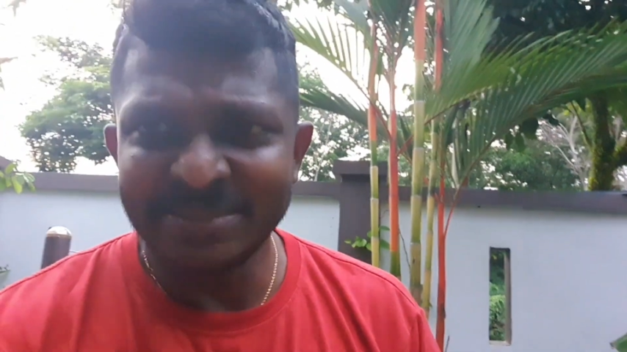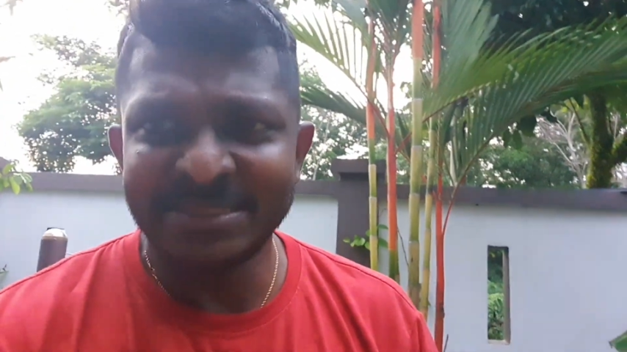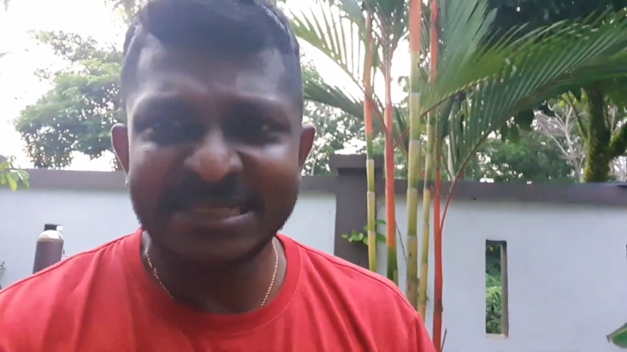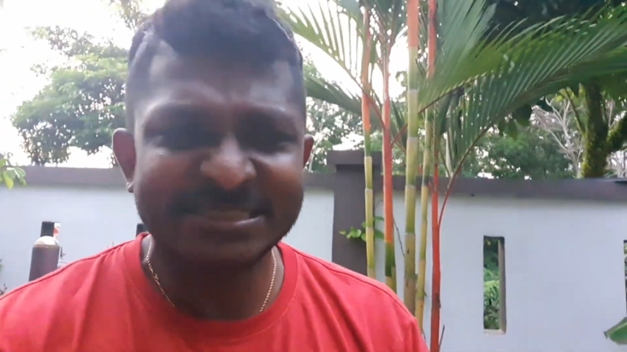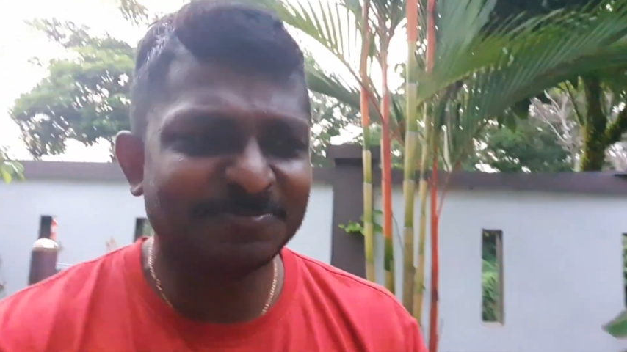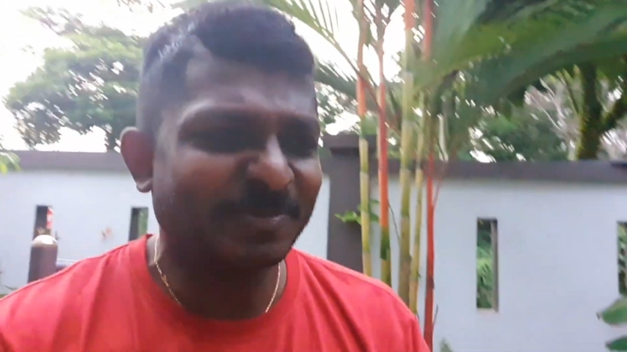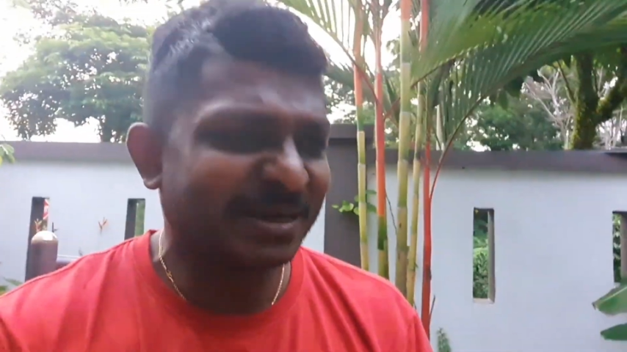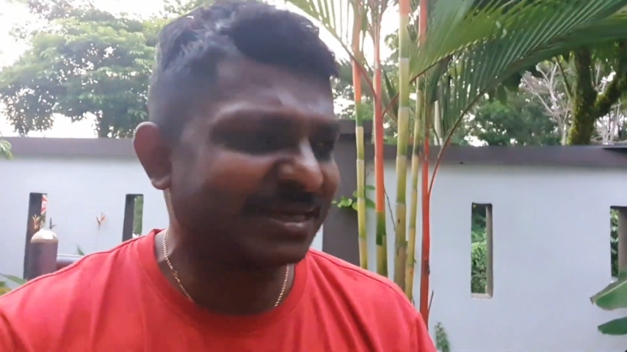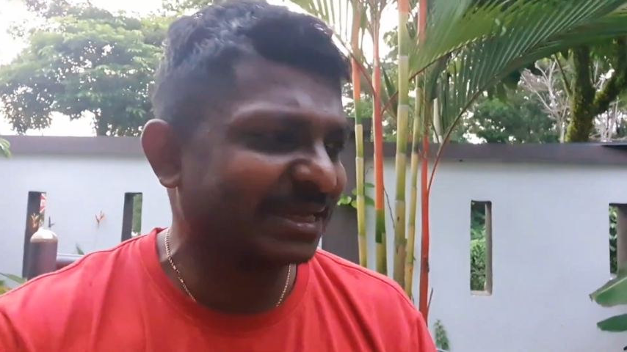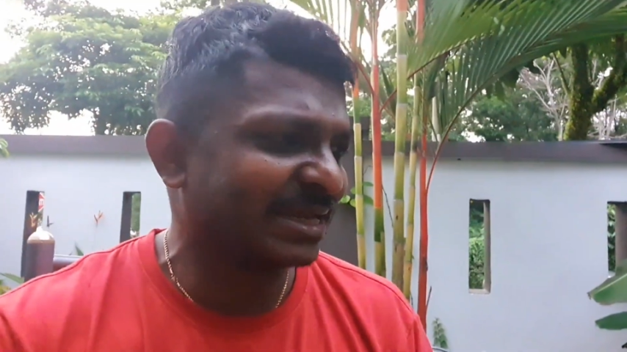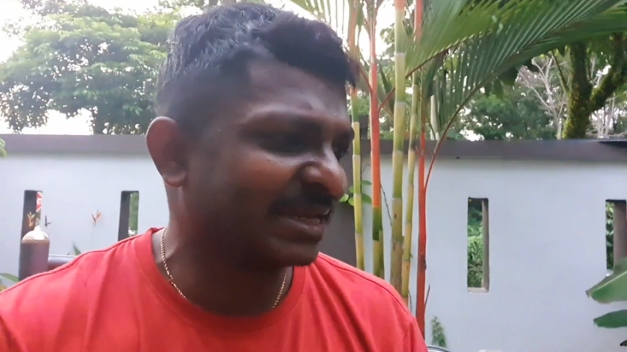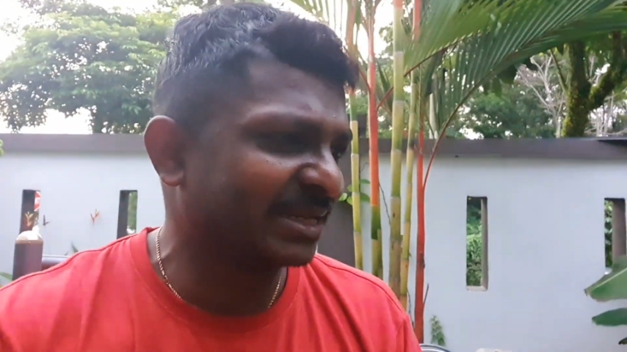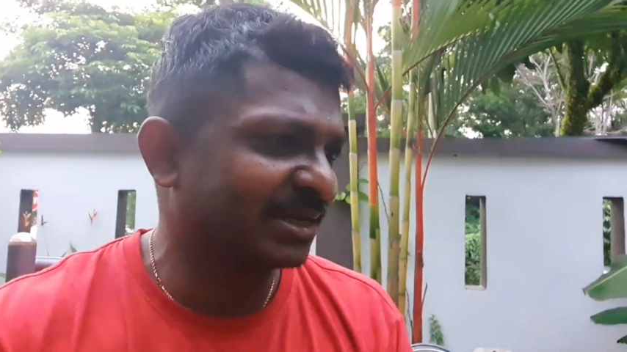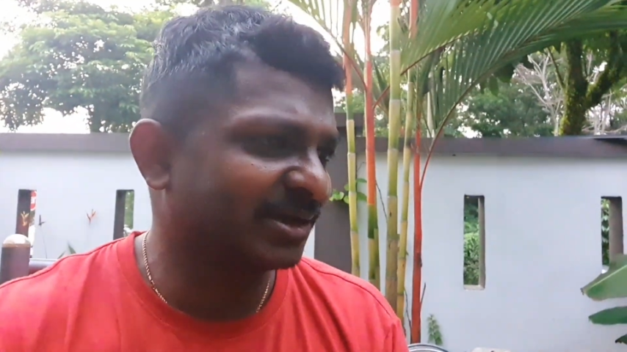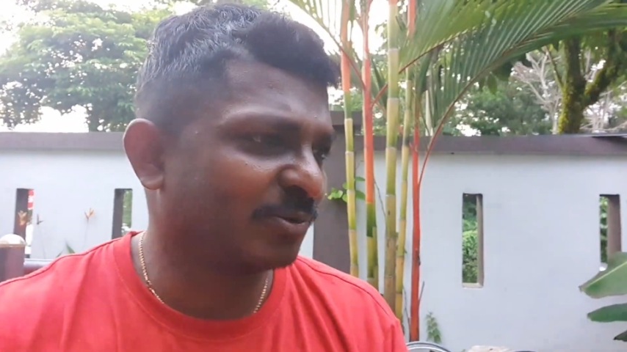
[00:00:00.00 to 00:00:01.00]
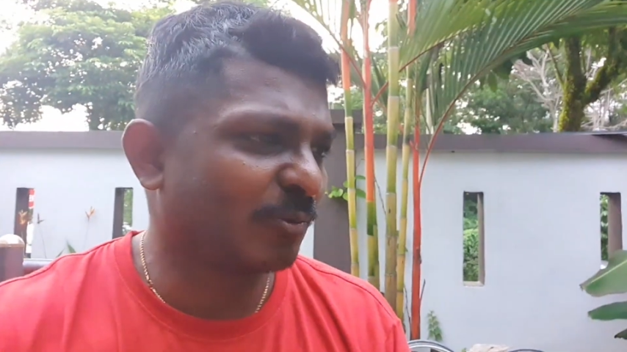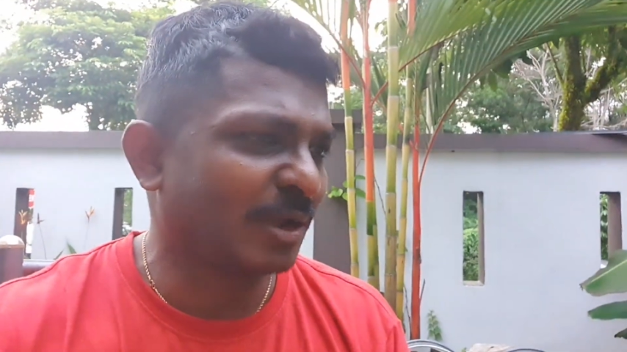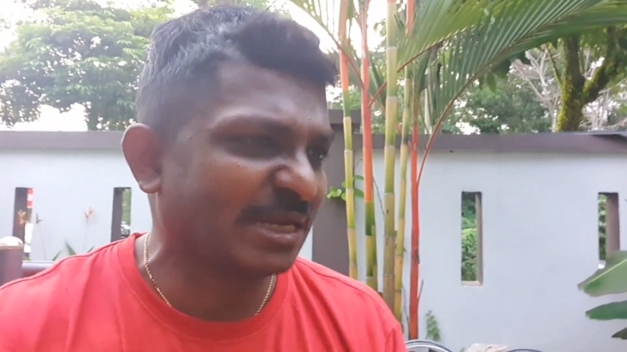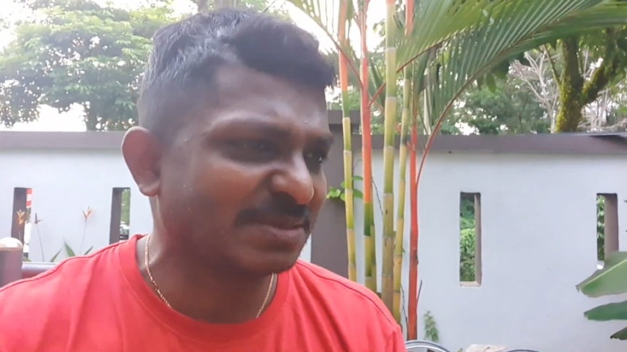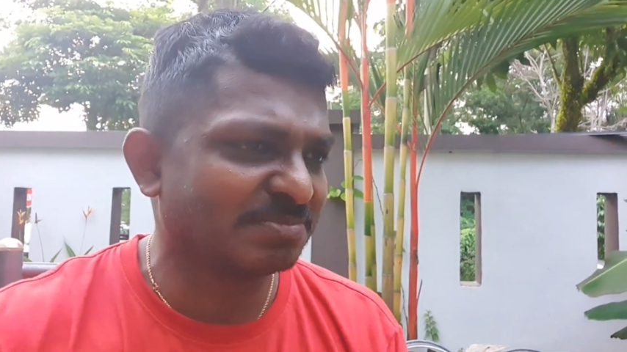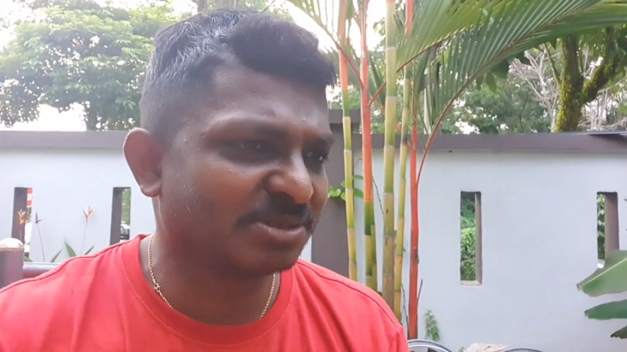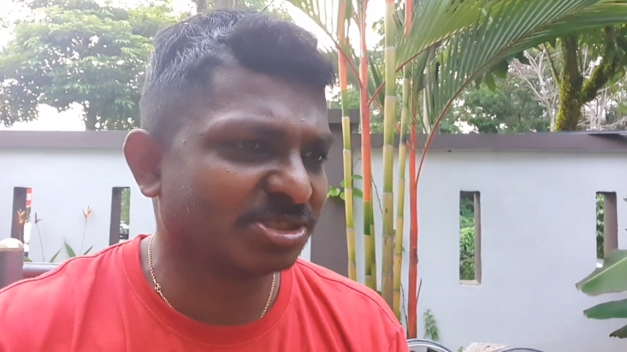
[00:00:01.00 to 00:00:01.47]
this particular
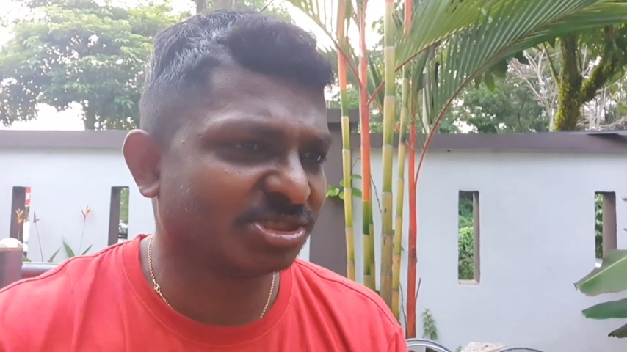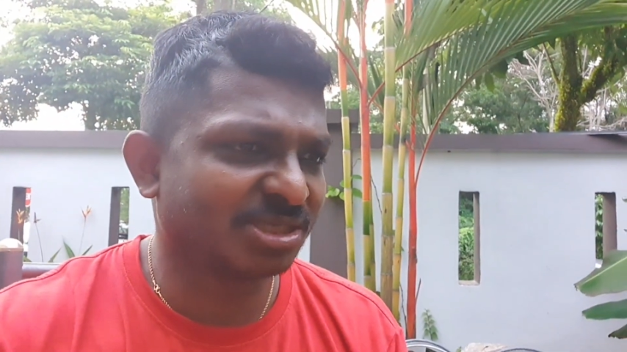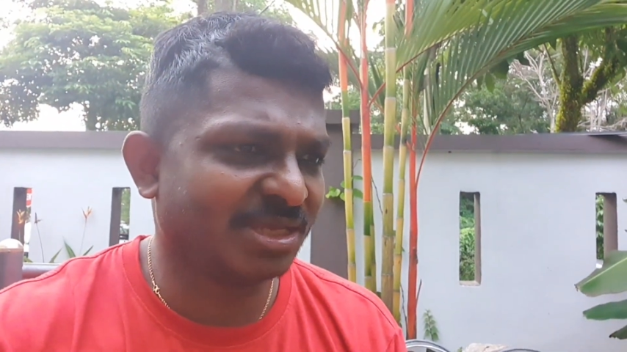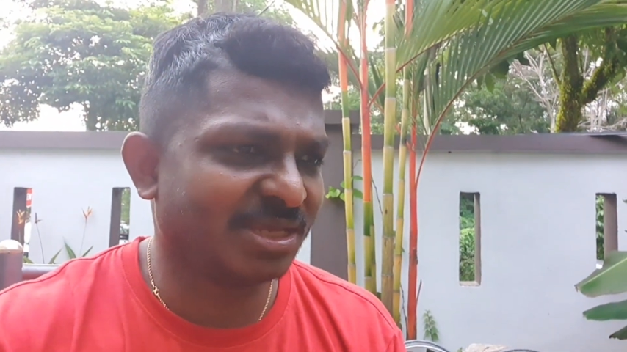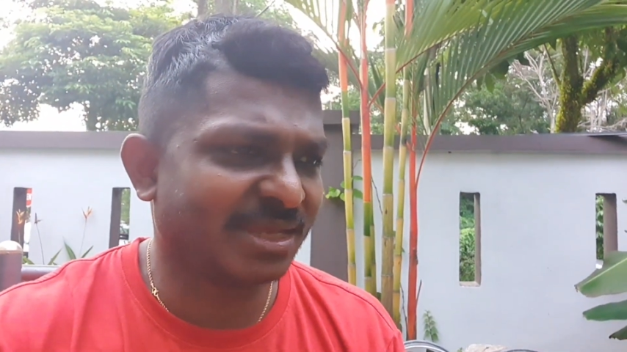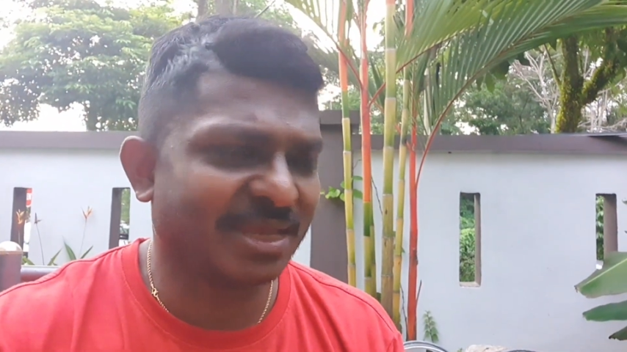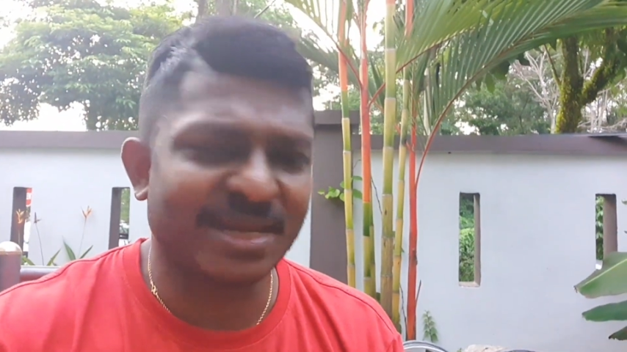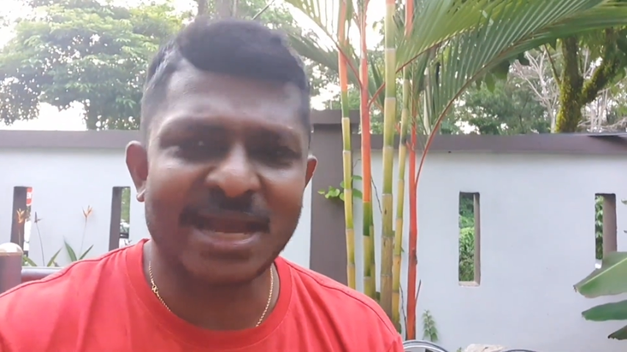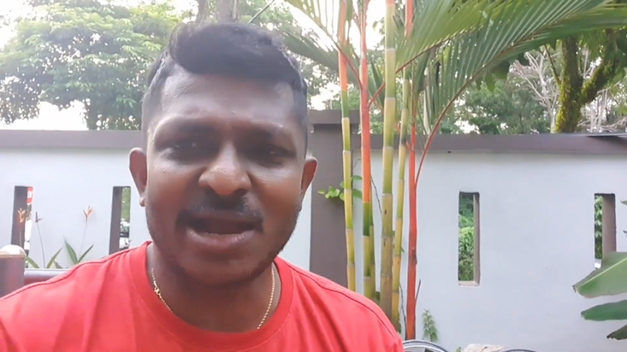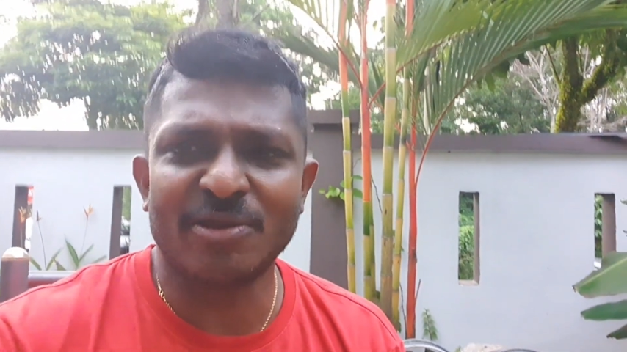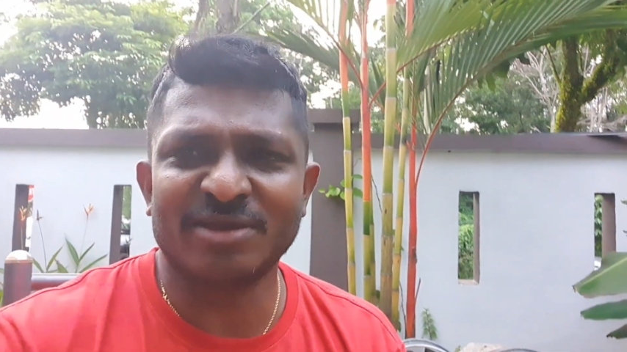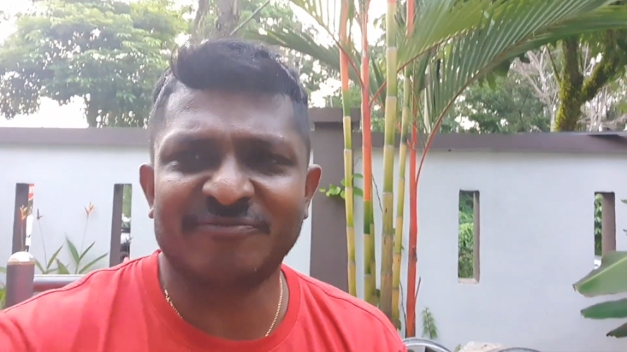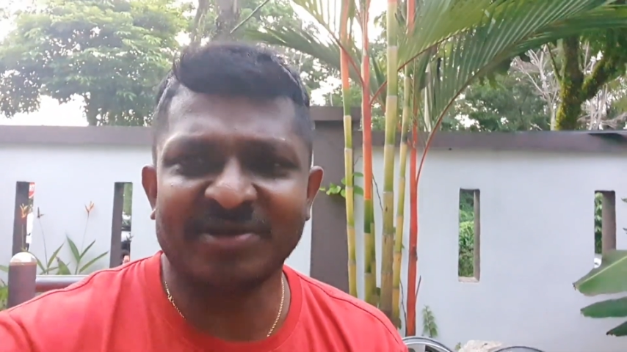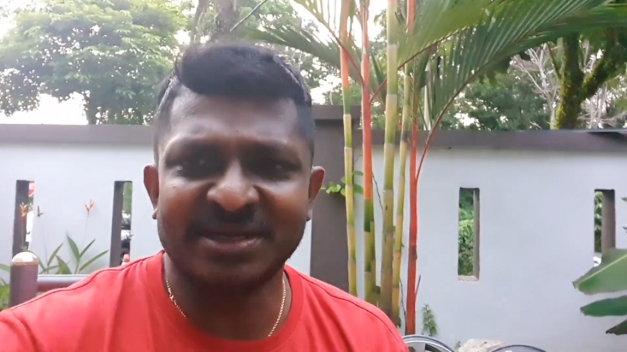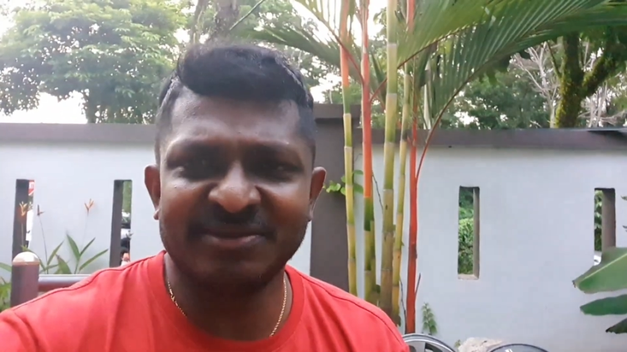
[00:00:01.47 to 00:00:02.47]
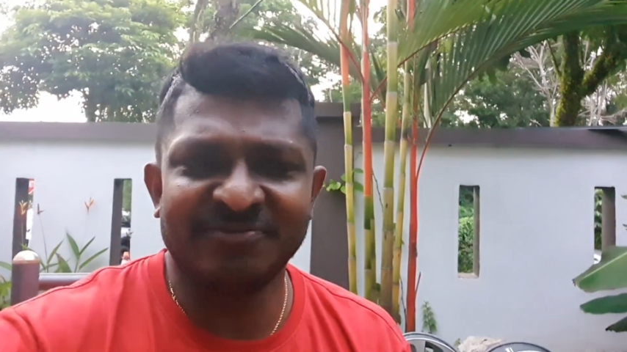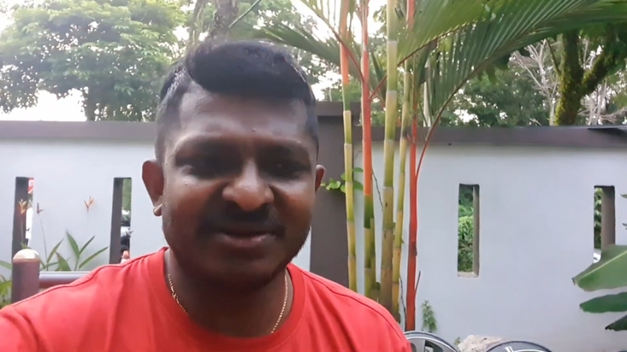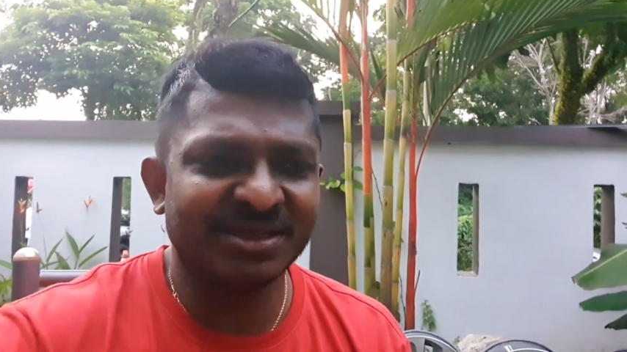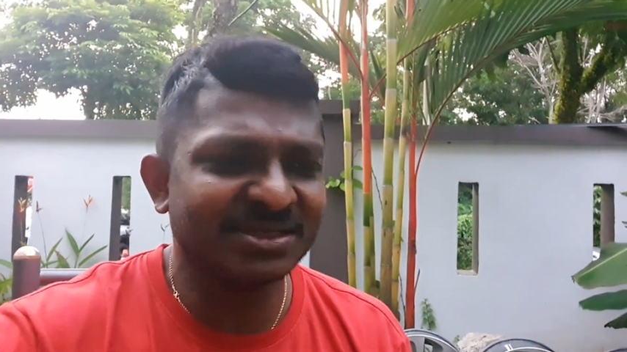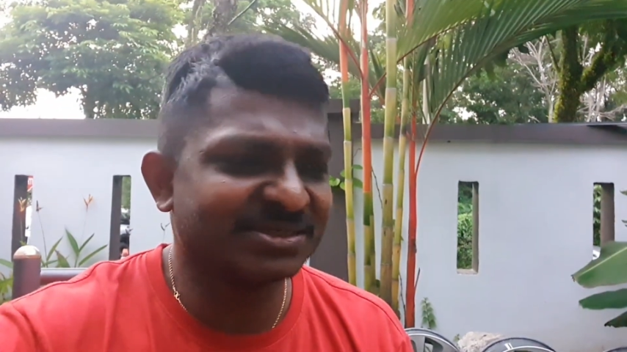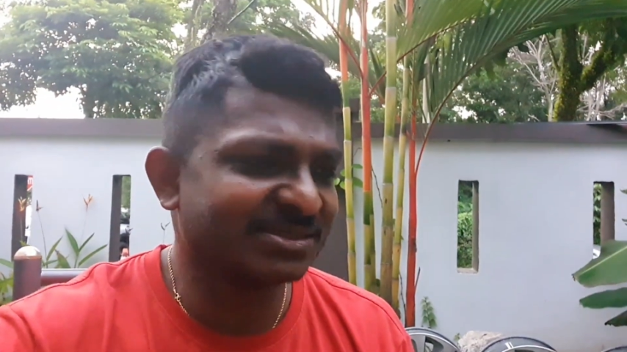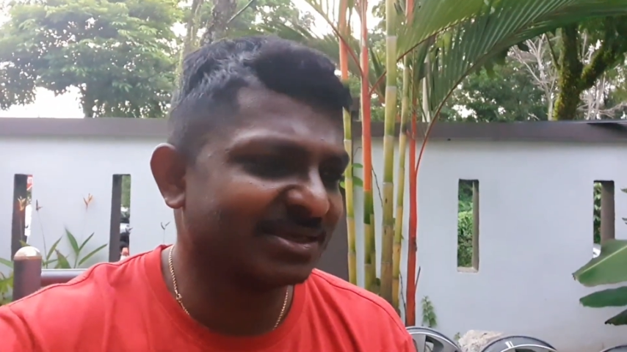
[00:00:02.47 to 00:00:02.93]
welding machine and how effective it
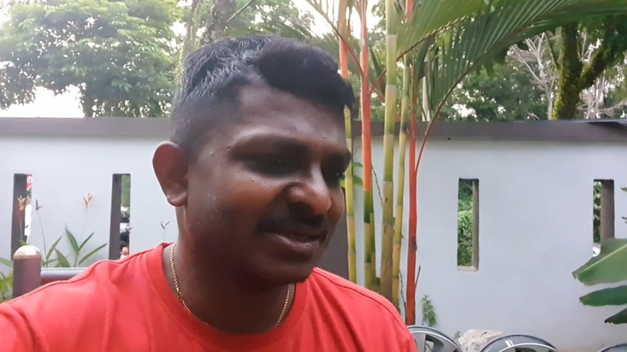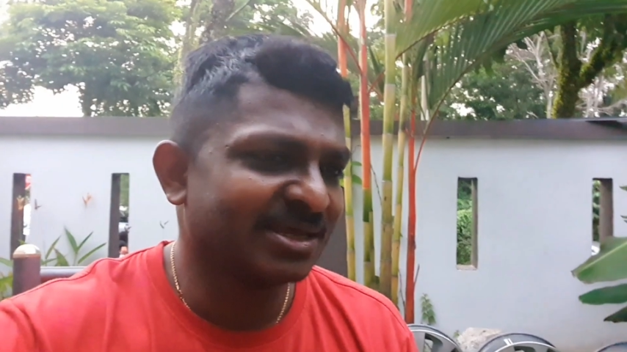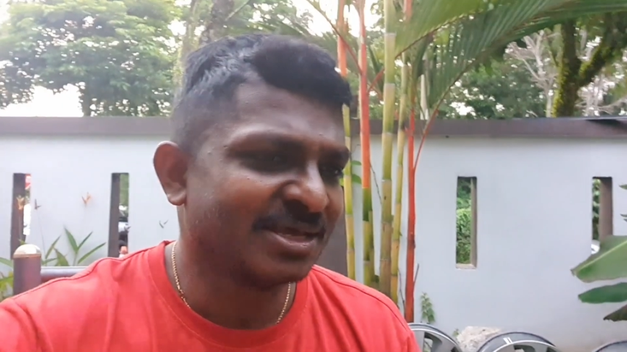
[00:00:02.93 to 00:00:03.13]
is.